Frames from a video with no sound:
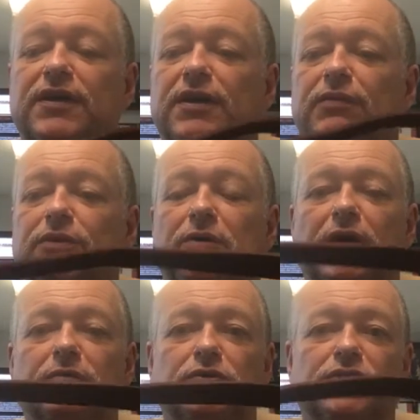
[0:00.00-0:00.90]
what's
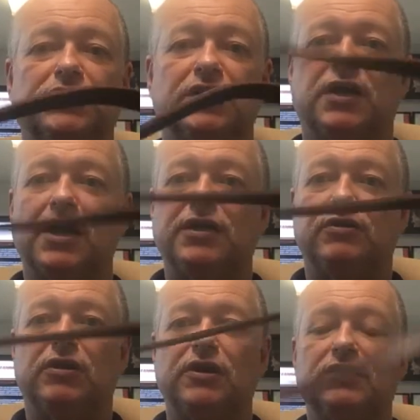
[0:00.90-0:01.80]
popular is just a
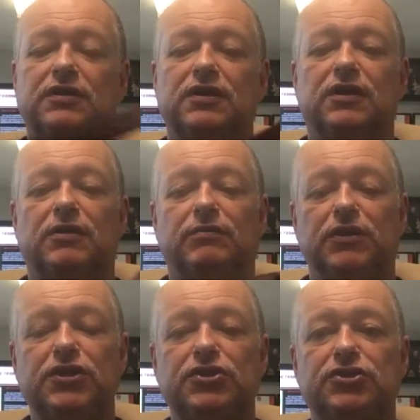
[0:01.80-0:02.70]
nylon
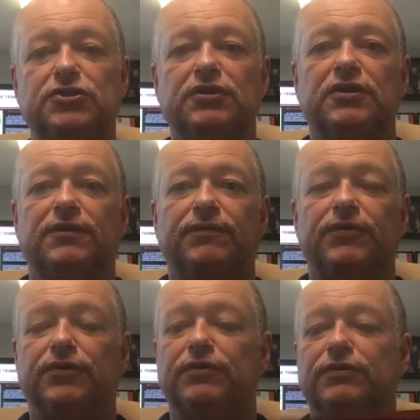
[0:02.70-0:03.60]
leash.
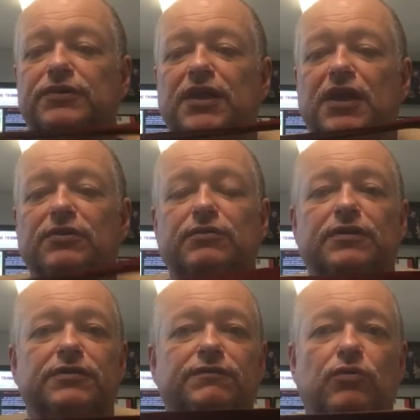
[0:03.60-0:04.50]
Your standard,
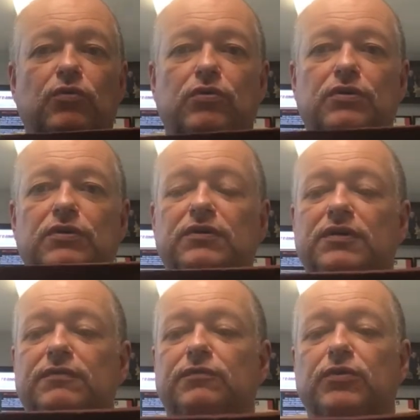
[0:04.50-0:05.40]
this
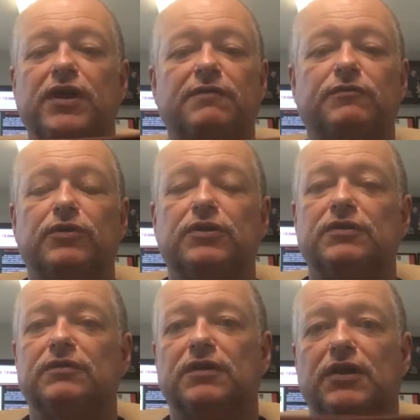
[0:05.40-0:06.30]
4.5 foot
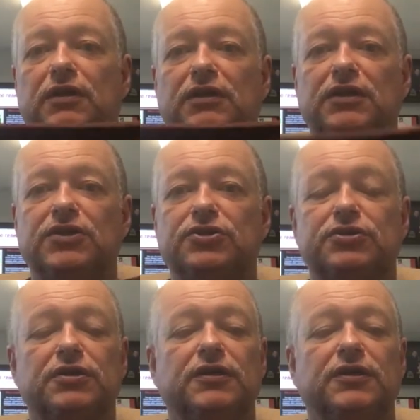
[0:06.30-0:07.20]

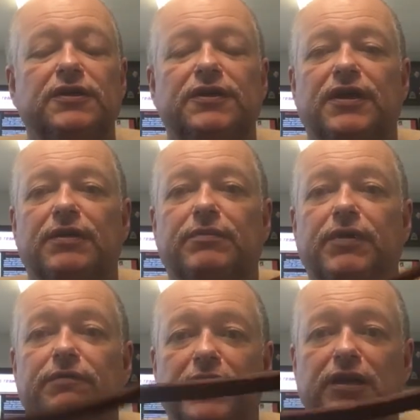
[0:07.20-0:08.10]
leash
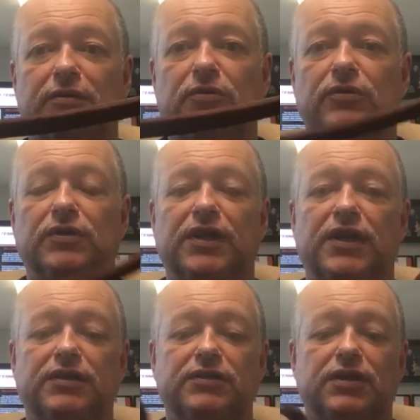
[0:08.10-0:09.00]
available.
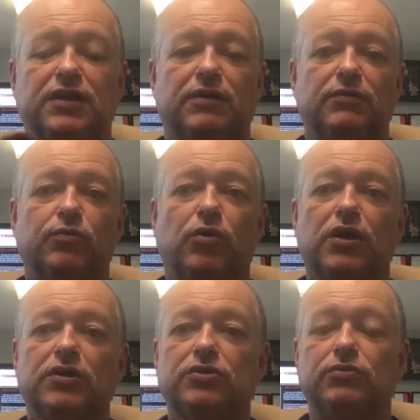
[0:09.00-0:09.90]
And you
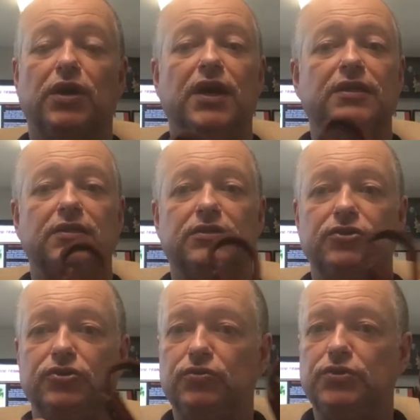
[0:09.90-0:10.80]
want to not
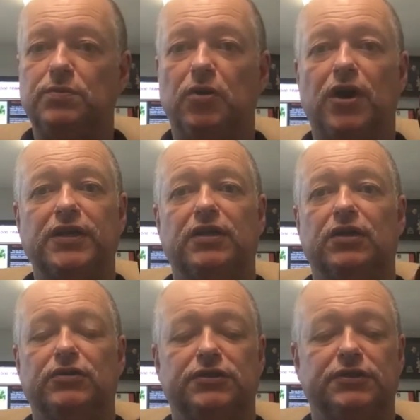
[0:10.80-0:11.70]
use body
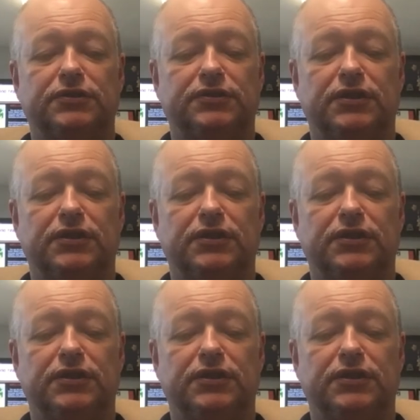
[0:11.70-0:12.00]
harnesses.